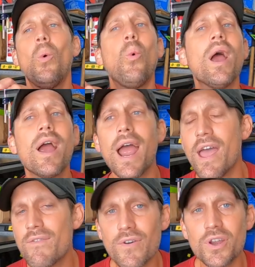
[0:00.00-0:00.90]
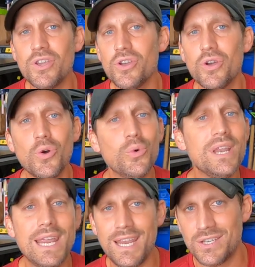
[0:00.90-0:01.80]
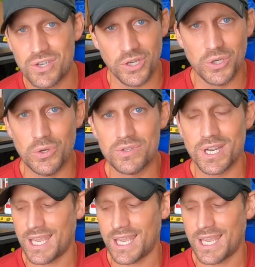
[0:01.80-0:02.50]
wherever you need to